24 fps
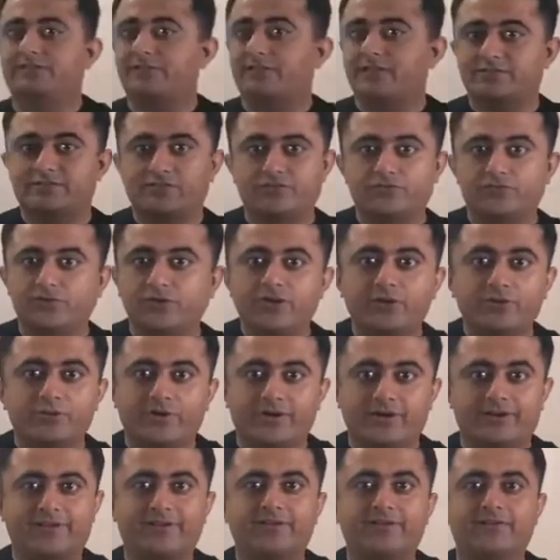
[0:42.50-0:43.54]
Doesn't really
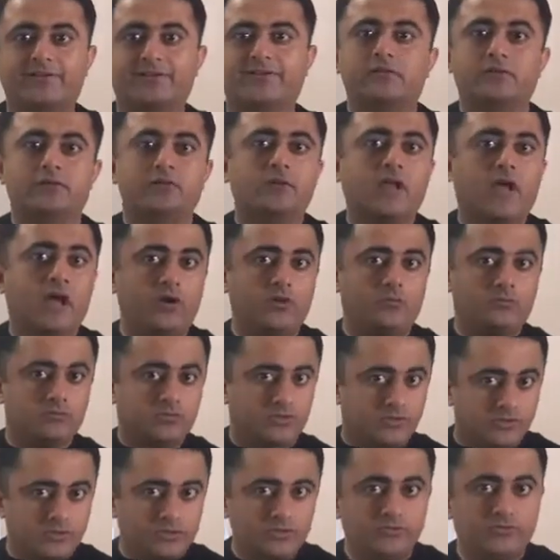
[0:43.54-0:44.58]
work. Now
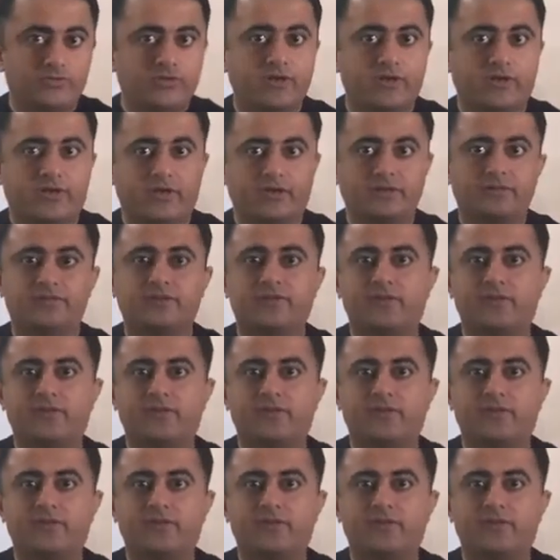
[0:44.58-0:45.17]
that you realize